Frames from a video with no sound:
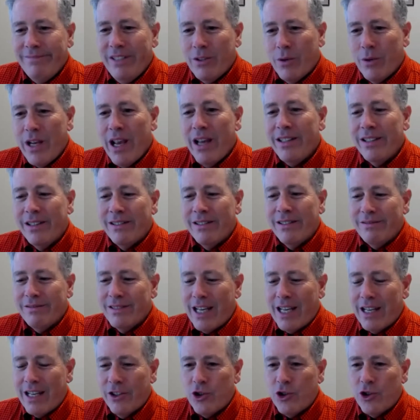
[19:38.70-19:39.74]
we had to
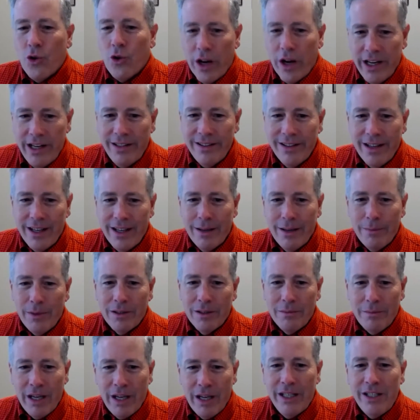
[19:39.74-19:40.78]
kind of train them
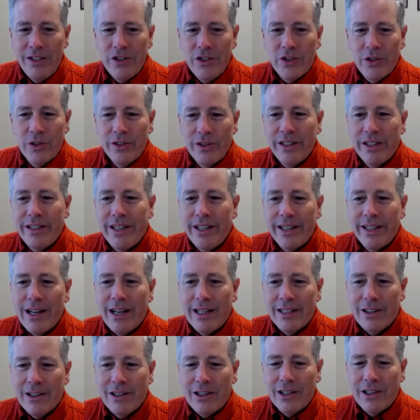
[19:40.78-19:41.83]
on making sure that they
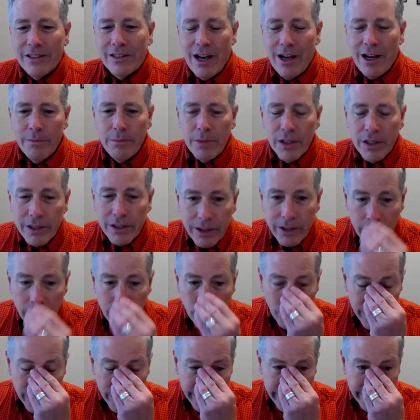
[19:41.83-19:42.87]
got logged out. But,
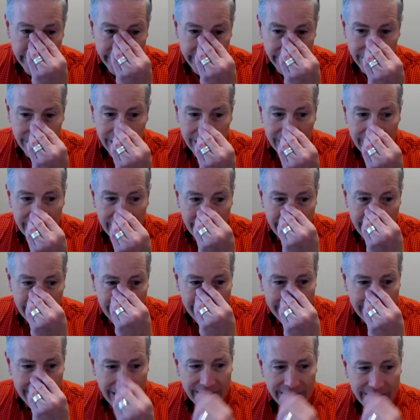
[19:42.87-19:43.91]
one of the other
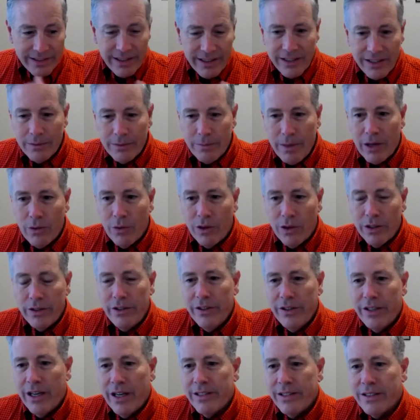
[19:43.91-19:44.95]
nice things about what
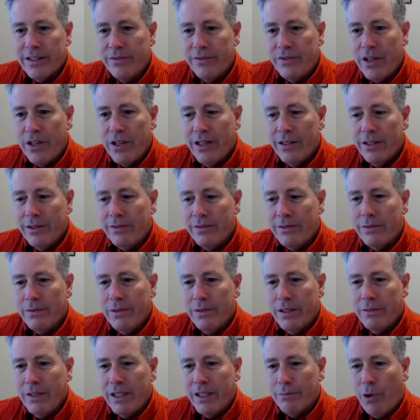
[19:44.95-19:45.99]
you guys have done
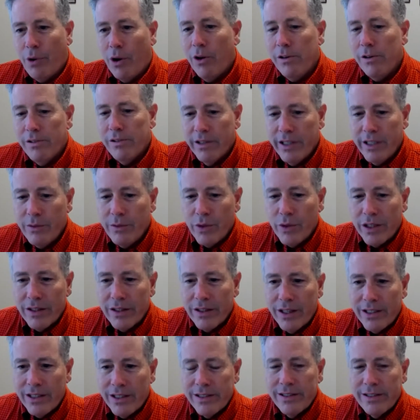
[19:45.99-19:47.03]
in partnering with
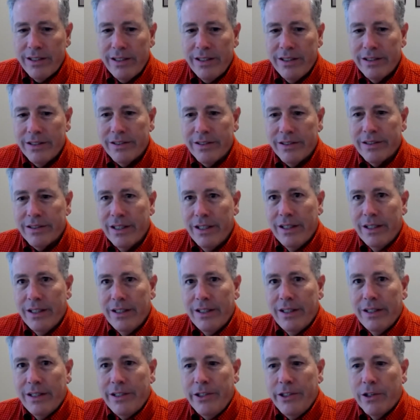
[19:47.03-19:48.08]
us is
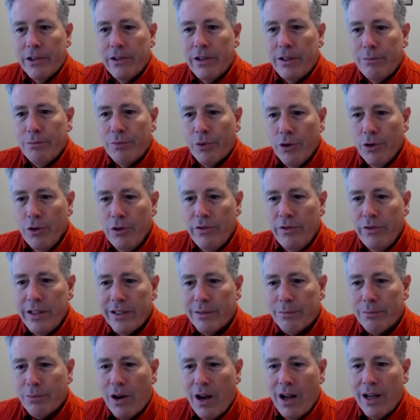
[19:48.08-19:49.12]
you're improving
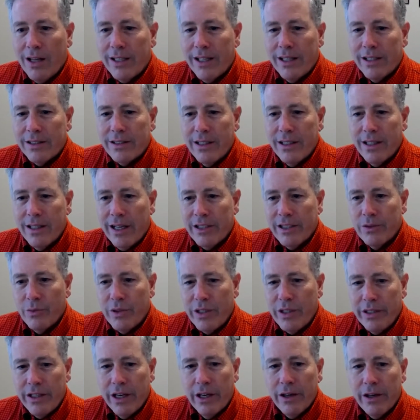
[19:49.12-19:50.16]
the product as
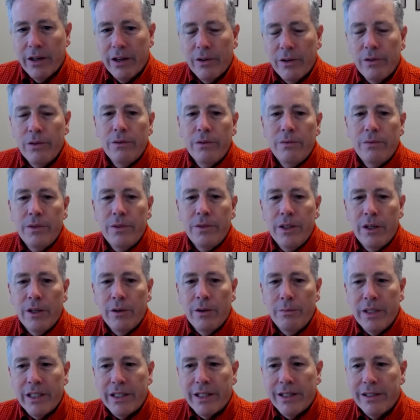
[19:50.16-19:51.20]
we go,
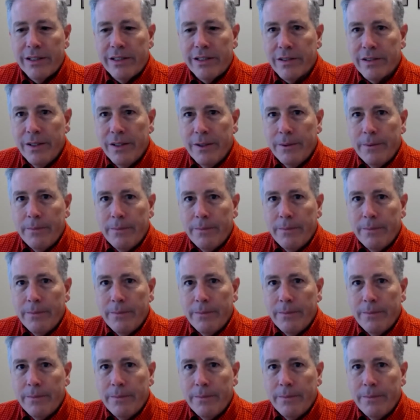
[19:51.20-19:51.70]
because